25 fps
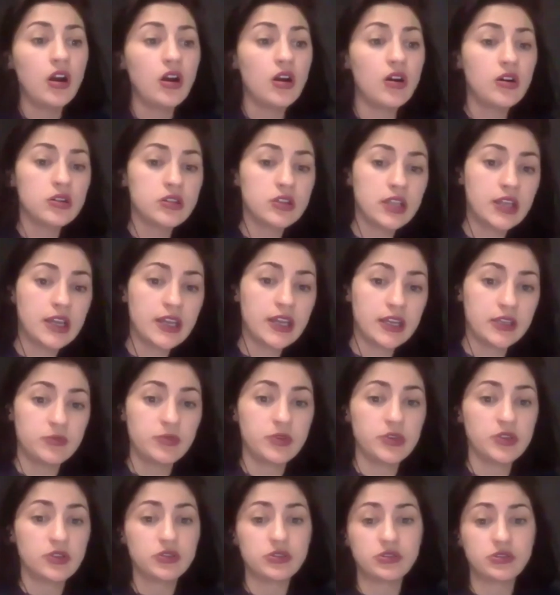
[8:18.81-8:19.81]
online,
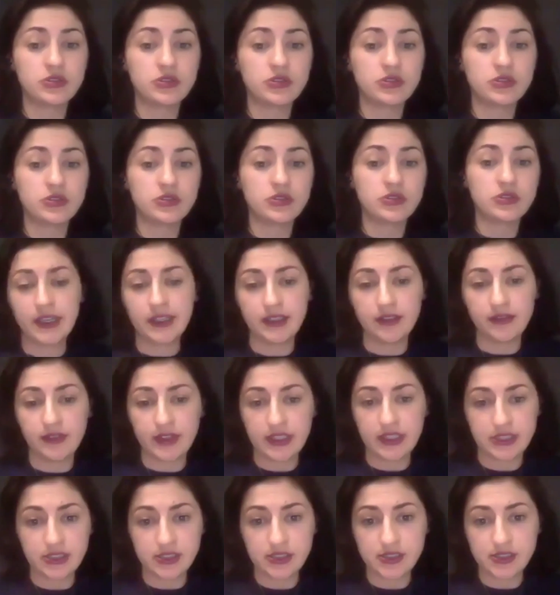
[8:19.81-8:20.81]
but also to offline
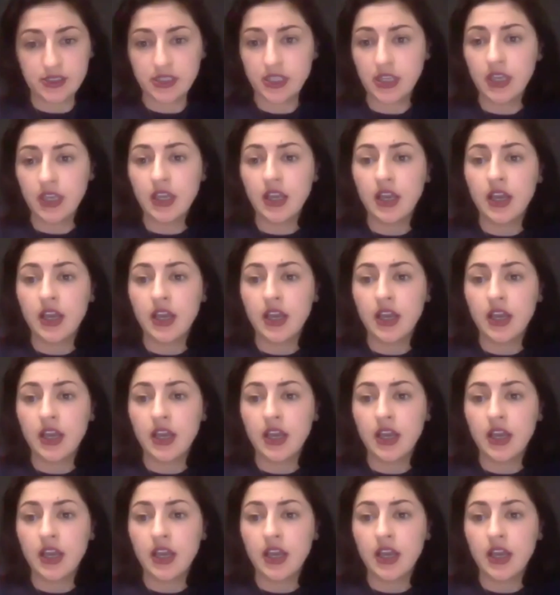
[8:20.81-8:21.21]
events.